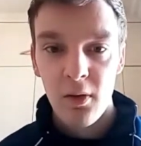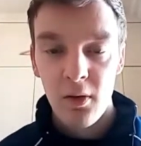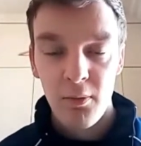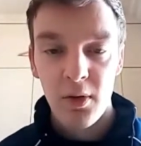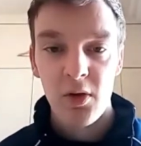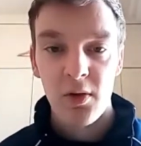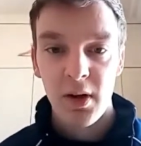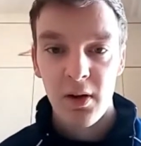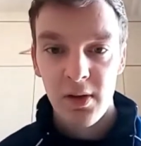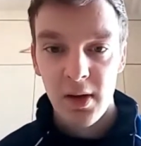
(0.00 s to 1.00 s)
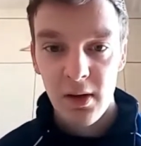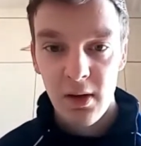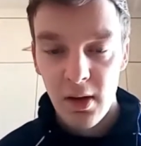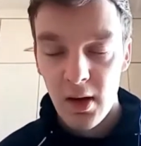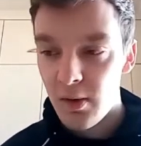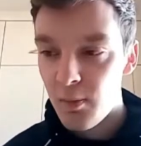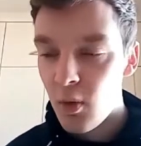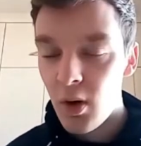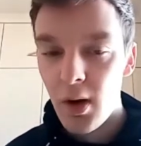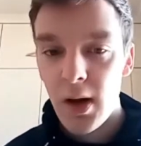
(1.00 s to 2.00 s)
our British University
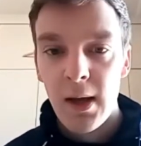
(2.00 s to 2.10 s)
sport.